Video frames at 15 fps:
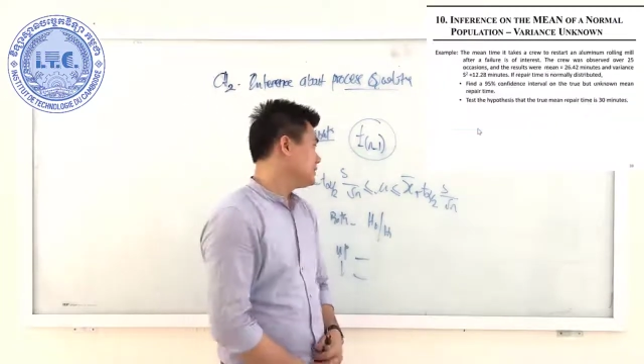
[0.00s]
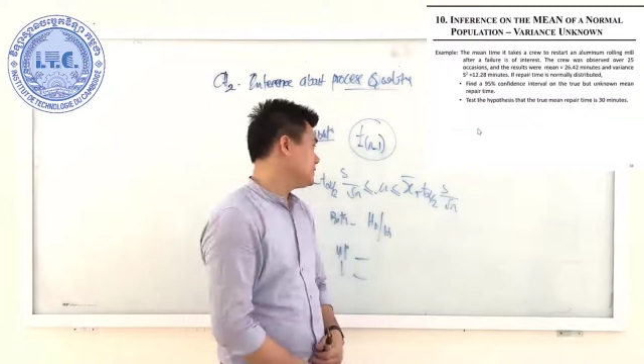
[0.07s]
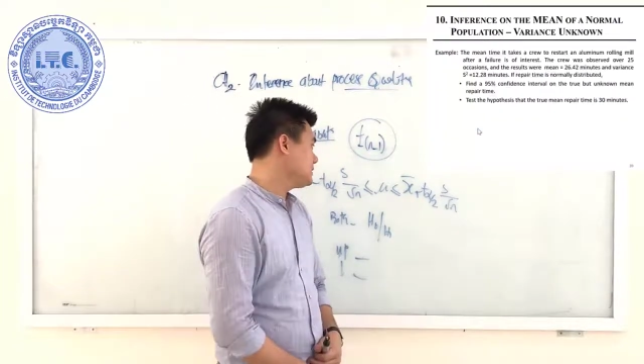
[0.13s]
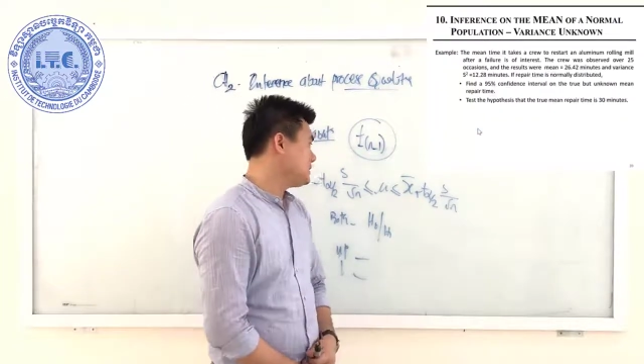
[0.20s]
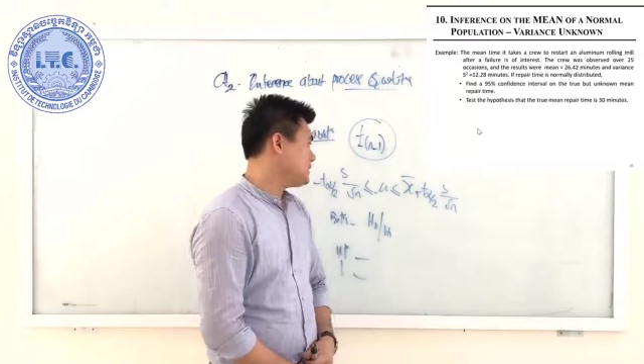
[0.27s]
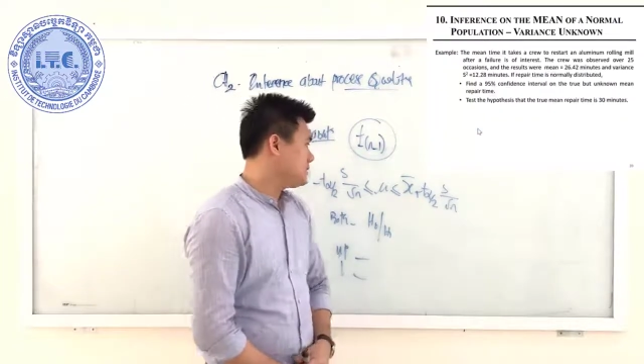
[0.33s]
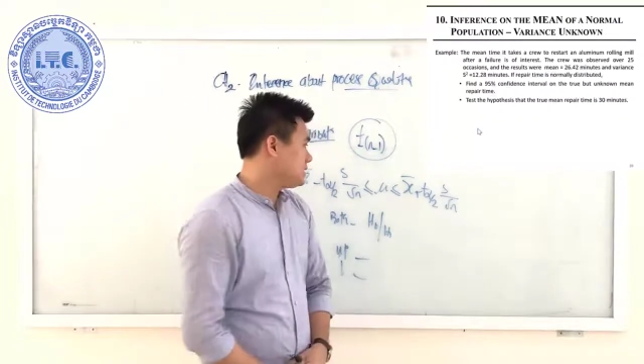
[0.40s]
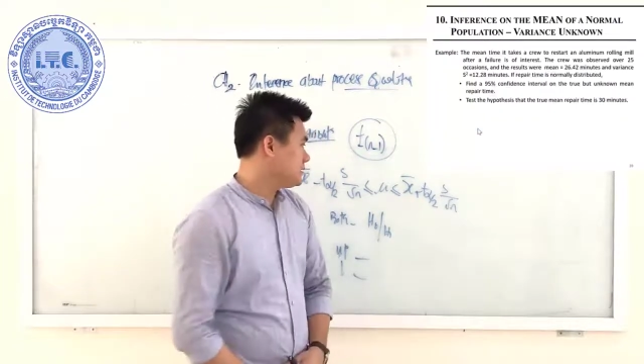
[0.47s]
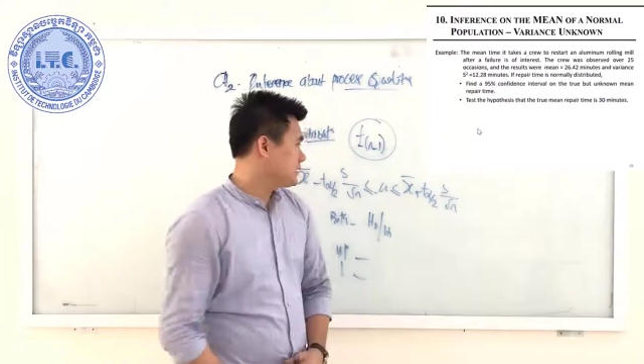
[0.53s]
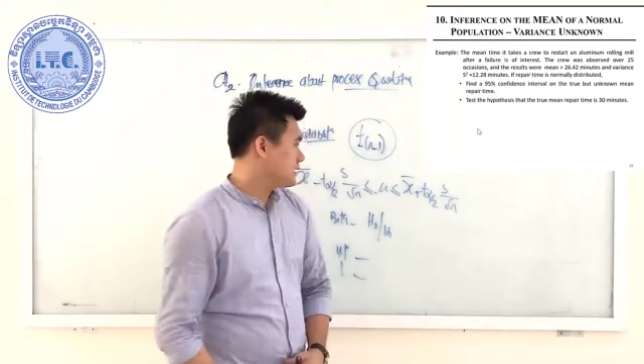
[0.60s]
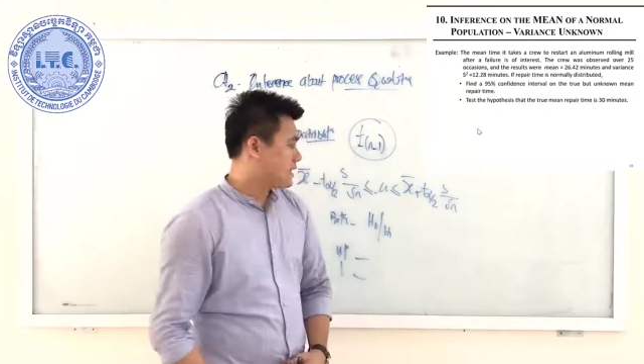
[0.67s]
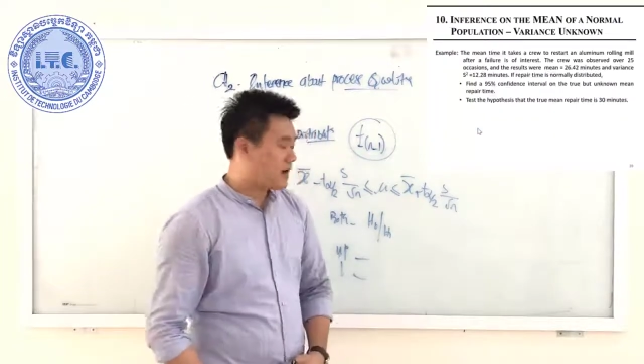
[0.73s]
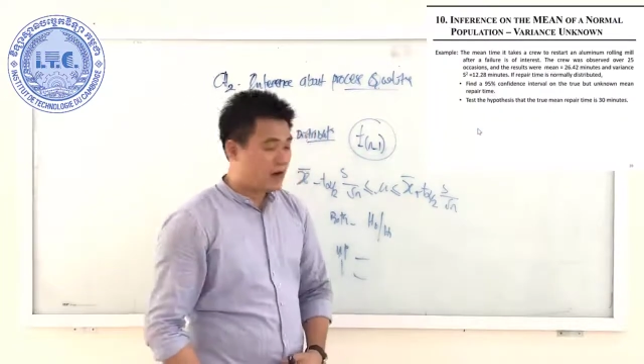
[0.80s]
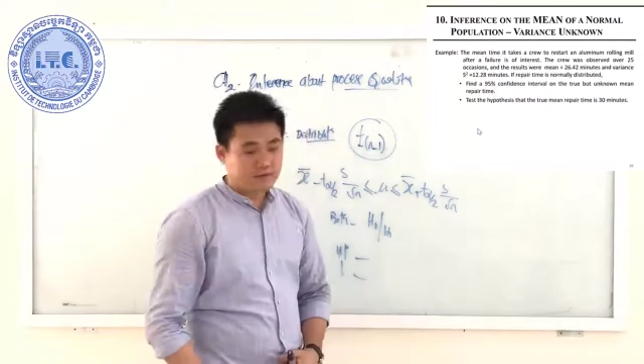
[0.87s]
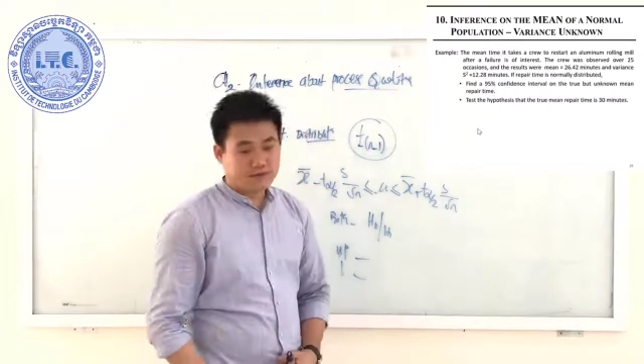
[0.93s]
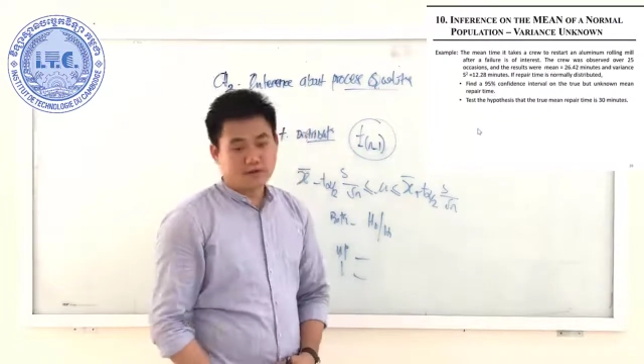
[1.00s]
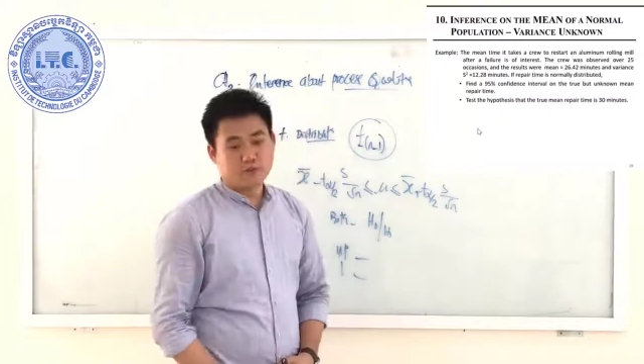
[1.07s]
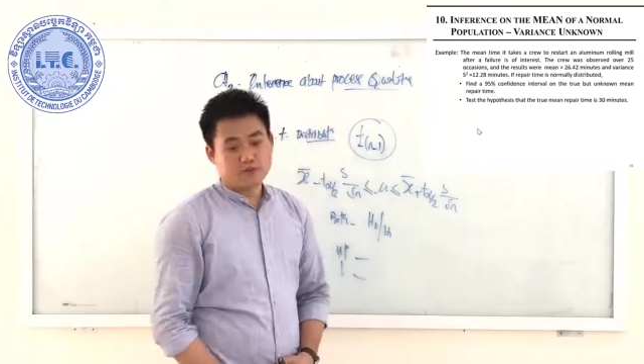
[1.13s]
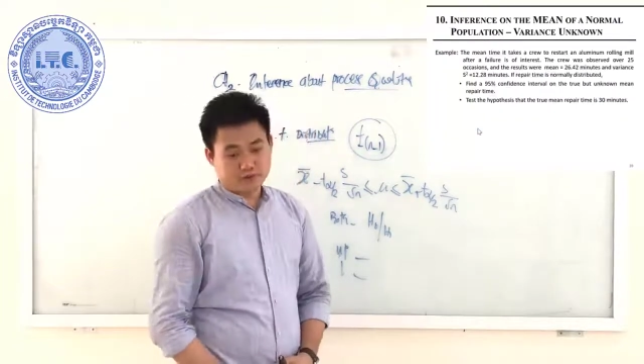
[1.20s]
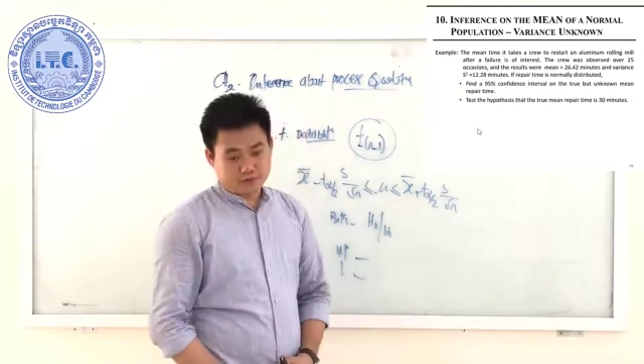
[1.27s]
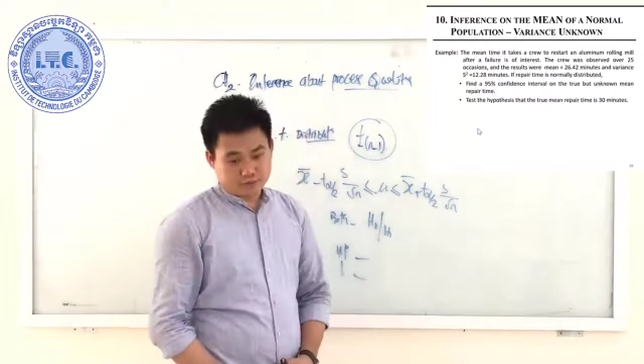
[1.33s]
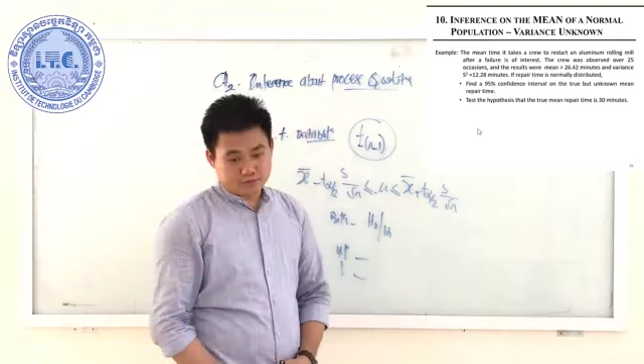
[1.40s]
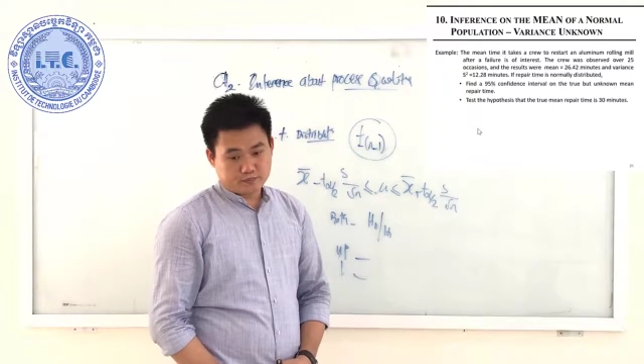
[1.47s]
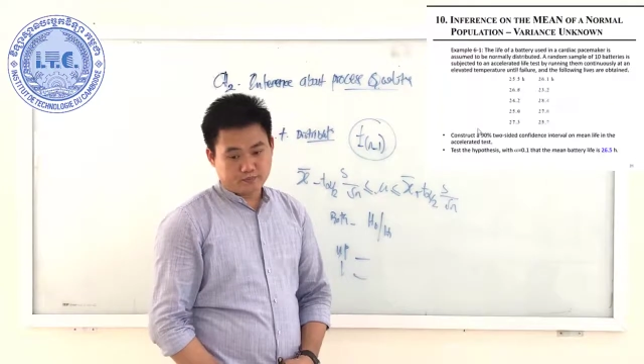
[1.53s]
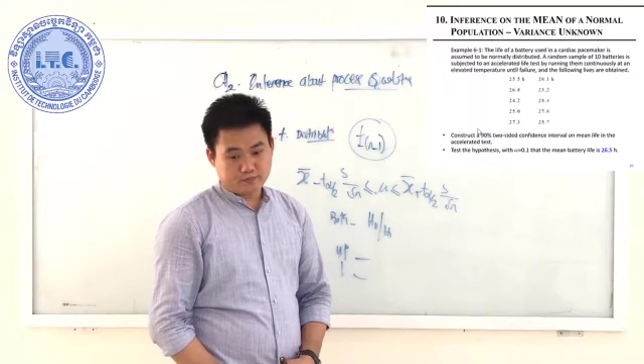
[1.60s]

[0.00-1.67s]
T alpha over 2.